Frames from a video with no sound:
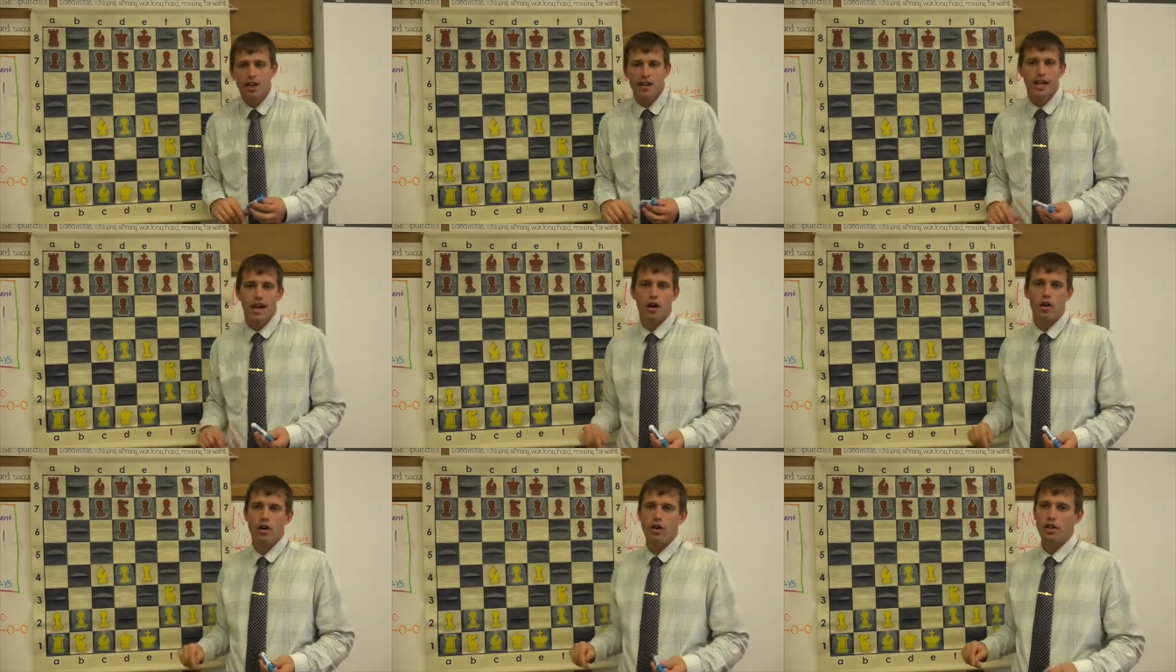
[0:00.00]

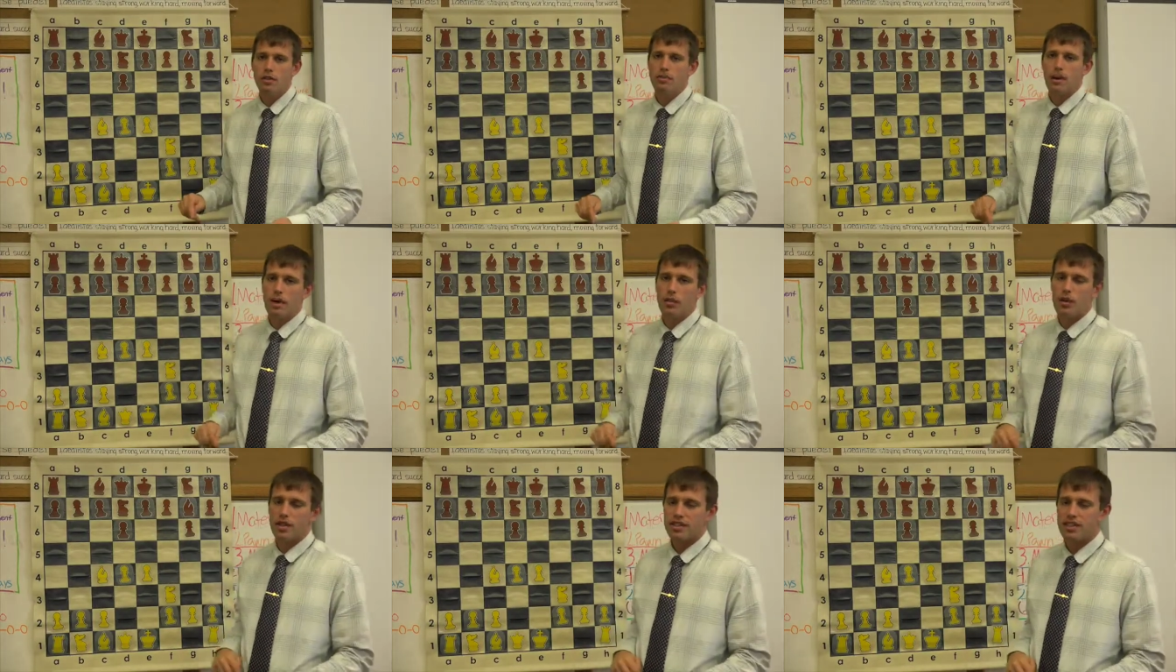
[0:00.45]
Now, you
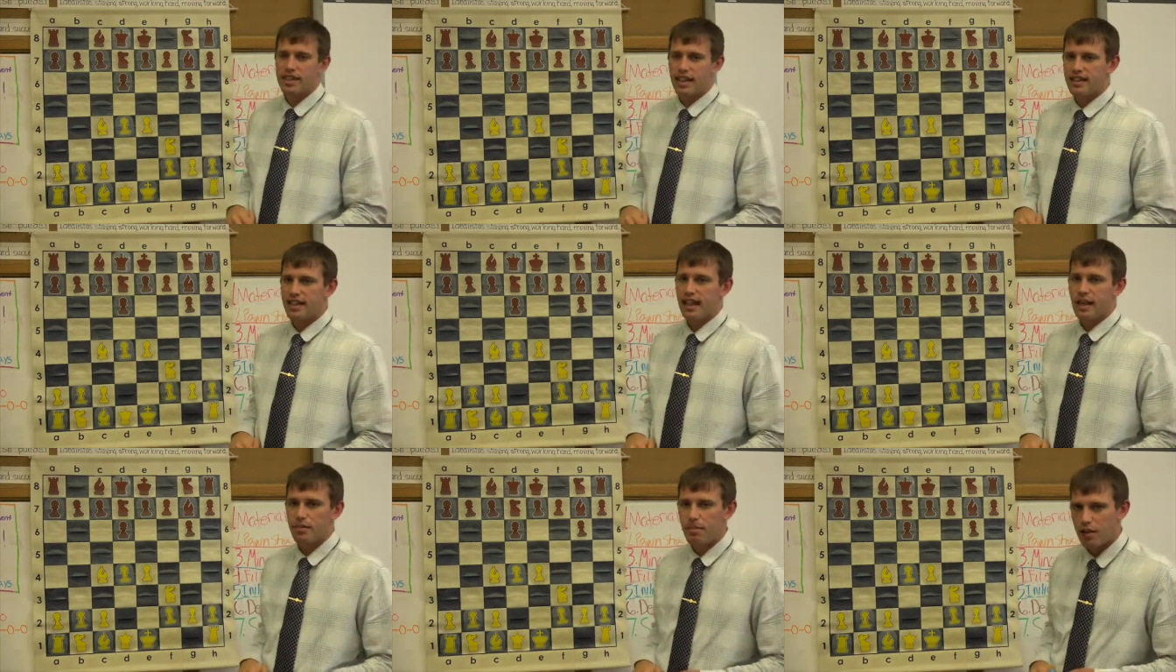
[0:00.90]
might want to
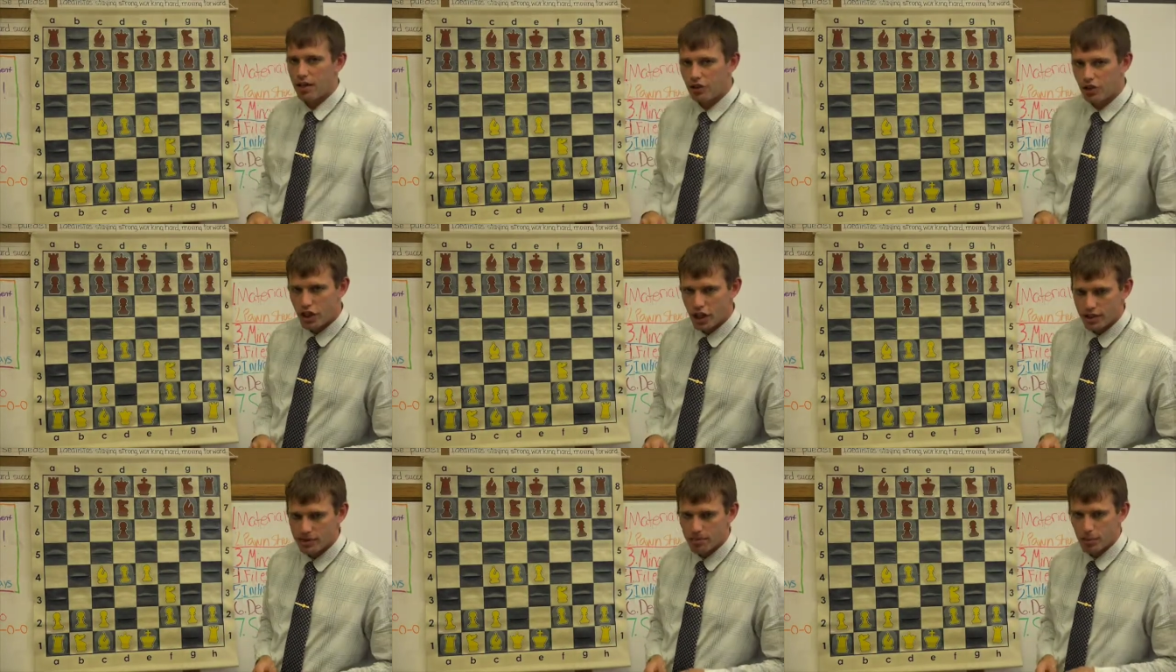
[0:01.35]
set that up on a
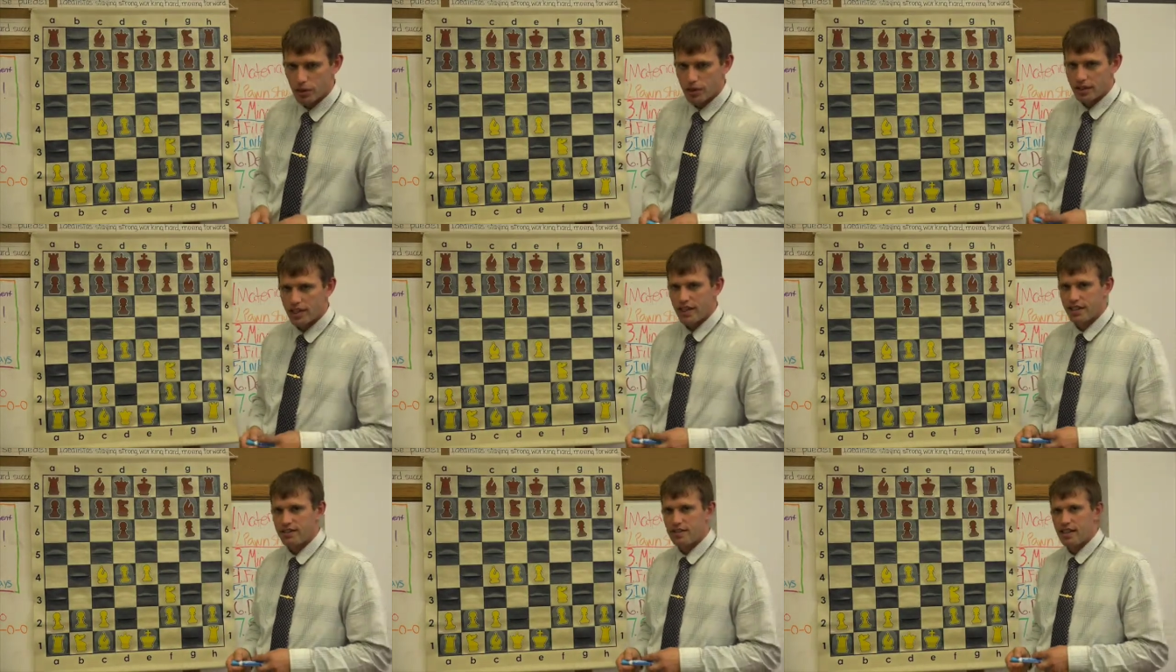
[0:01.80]
chessboard
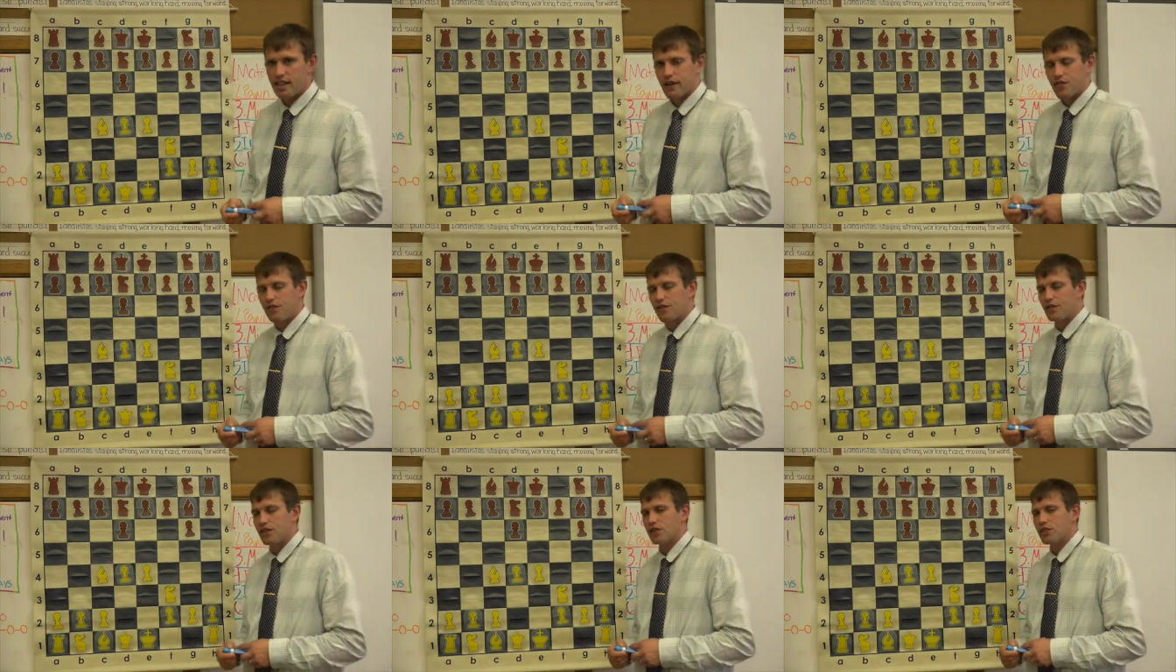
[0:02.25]
and test it
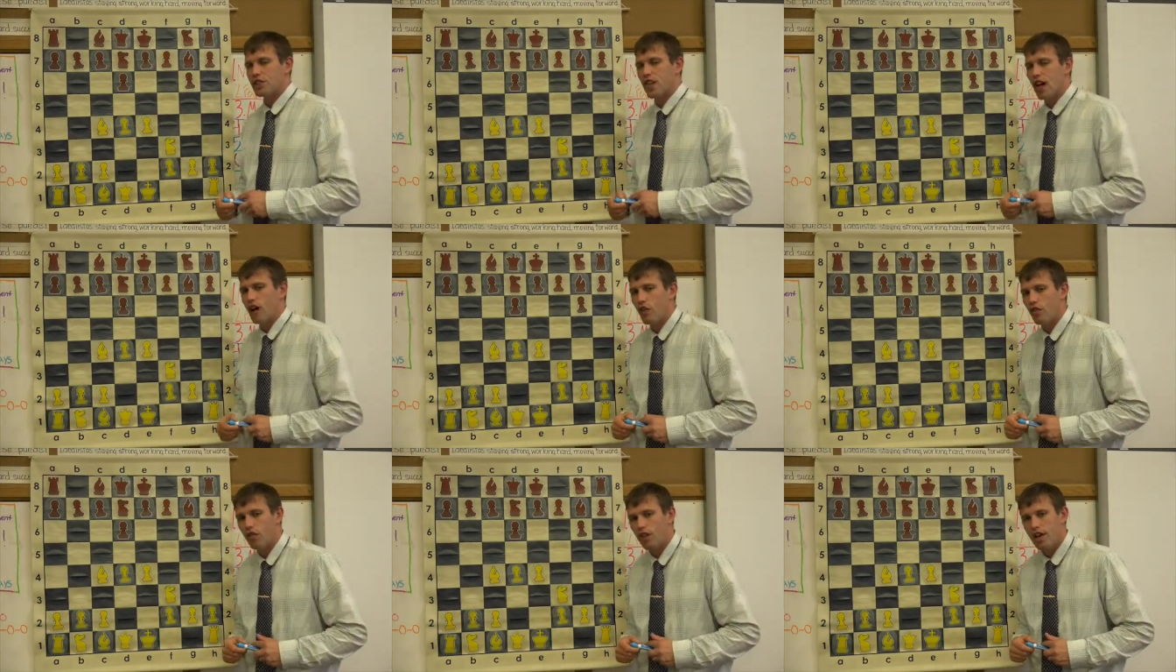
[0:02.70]
out for
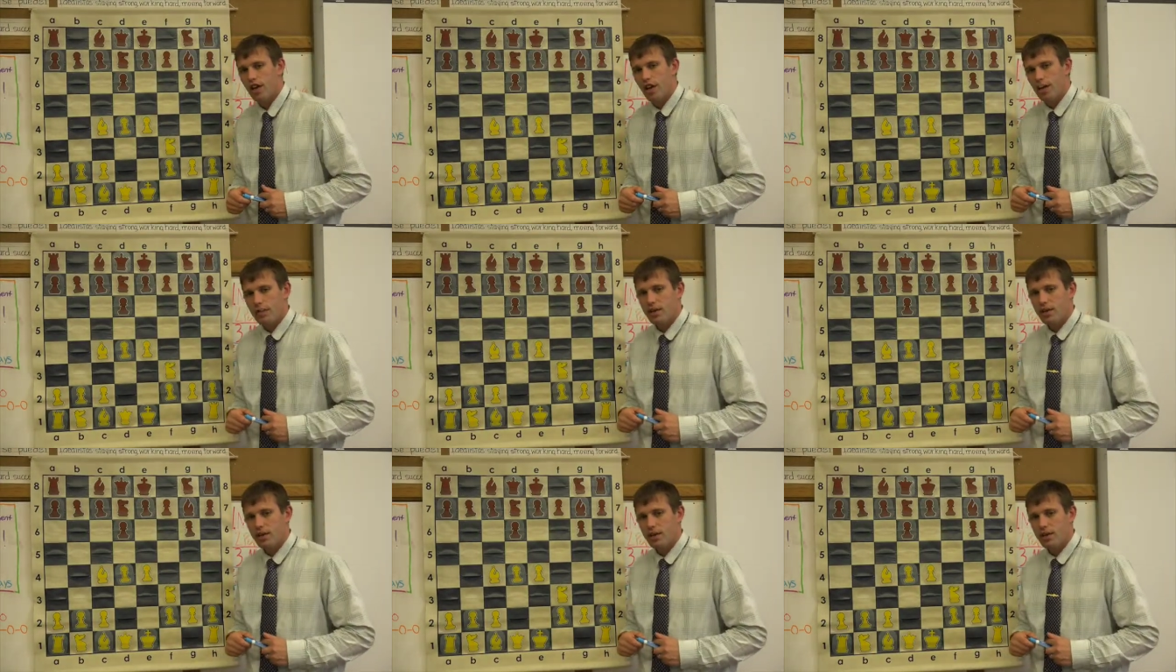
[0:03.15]
yourself.